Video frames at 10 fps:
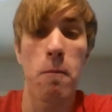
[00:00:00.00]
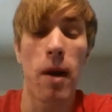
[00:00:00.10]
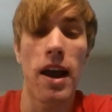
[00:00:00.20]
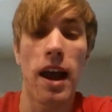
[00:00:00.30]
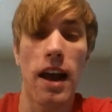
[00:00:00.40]

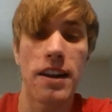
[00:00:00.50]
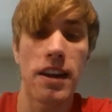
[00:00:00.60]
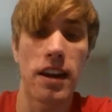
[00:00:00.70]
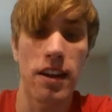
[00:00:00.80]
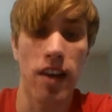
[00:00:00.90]
my
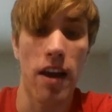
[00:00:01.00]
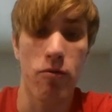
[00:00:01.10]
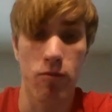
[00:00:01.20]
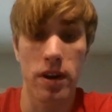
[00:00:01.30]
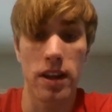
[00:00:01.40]
idea is I
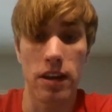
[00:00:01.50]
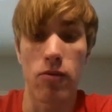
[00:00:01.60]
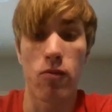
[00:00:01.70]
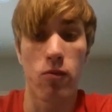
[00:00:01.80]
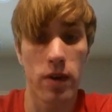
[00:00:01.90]

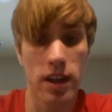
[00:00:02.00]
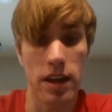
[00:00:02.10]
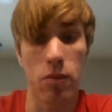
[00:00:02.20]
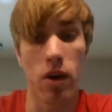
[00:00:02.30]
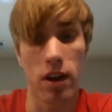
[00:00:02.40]
really,
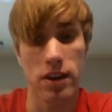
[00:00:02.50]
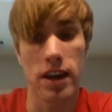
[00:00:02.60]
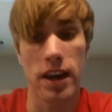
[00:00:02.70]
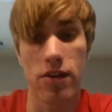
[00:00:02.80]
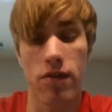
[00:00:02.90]
really want to
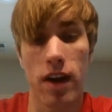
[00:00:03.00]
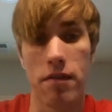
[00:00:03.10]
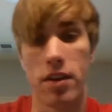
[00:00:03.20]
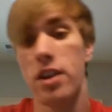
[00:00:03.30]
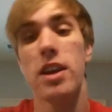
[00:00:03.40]
get
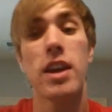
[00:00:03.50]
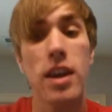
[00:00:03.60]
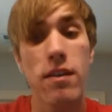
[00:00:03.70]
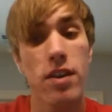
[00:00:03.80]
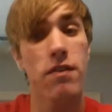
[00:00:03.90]
h5 in,
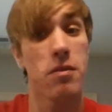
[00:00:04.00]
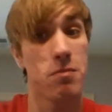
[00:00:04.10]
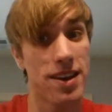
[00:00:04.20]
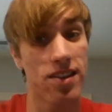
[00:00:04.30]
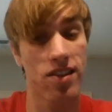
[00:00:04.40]
even if it
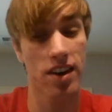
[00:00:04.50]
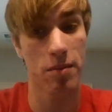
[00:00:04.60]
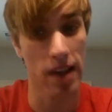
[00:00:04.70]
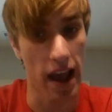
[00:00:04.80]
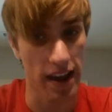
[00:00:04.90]
means that
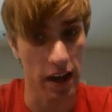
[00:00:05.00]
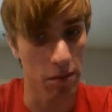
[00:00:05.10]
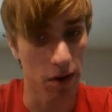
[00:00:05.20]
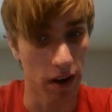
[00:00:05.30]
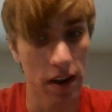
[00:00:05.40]
I'm sacking a
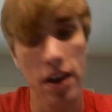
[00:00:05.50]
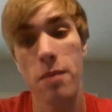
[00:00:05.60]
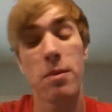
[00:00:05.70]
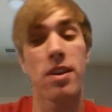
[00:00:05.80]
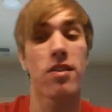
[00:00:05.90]
pawn.
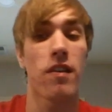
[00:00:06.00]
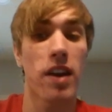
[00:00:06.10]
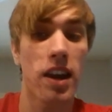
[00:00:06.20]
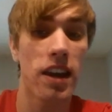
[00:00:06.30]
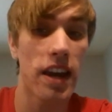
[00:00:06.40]
Because if
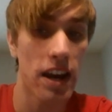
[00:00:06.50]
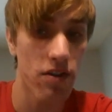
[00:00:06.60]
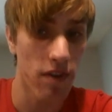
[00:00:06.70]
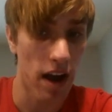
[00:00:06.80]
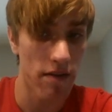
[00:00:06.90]
I can get
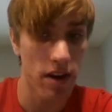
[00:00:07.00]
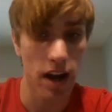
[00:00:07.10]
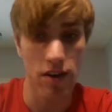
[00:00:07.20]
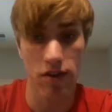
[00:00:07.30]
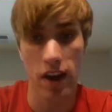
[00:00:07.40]
h5 in,
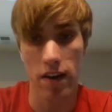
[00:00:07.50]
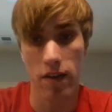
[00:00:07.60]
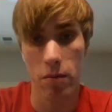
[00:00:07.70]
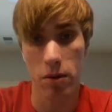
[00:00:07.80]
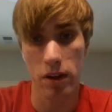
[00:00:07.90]
I just kind
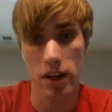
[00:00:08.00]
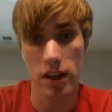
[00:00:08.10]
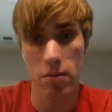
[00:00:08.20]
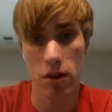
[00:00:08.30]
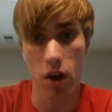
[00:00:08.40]
of
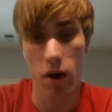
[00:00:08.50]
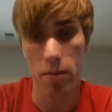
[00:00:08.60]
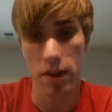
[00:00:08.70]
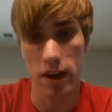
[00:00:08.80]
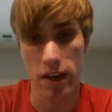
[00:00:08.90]
completely blow
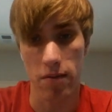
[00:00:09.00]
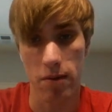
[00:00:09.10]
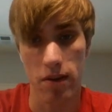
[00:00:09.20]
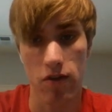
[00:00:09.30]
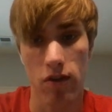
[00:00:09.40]
up the king's
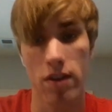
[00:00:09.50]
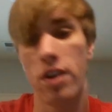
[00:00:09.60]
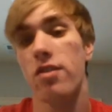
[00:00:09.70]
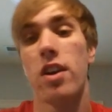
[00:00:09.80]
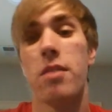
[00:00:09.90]
position.
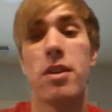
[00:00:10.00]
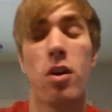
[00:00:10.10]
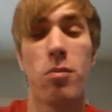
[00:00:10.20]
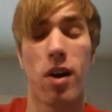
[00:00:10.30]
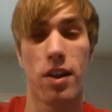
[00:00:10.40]
There's going to be
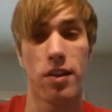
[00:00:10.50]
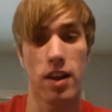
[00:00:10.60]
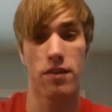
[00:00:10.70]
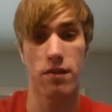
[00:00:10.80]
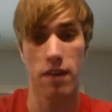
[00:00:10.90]
no pawns
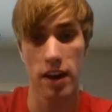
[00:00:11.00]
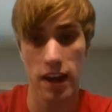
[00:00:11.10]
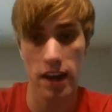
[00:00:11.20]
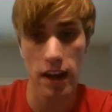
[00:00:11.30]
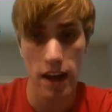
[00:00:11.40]
left
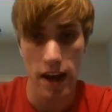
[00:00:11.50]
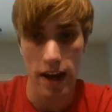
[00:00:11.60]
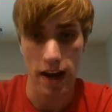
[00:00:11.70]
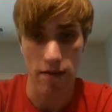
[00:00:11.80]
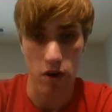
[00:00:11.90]
defending it,
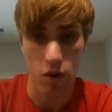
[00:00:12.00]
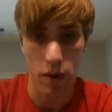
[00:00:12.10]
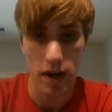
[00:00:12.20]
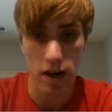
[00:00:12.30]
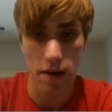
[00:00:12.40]
and I have a
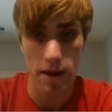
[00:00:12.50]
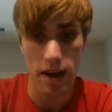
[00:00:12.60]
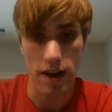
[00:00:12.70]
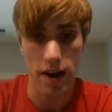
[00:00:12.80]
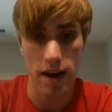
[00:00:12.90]
queen
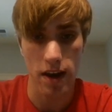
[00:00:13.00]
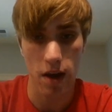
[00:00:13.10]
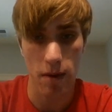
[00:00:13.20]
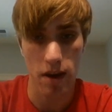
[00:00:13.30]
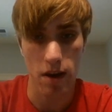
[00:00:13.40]
coming, a knight
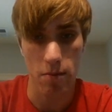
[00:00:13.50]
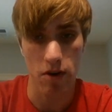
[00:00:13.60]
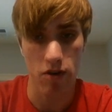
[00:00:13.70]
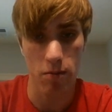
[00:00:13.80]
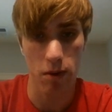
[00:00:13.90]
coming, a
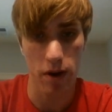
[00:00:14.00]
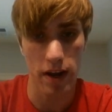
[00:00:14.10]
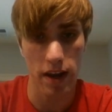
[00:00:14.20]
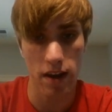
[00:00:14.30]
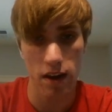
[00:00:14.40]
bishop
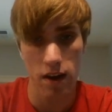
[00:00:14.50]
pointing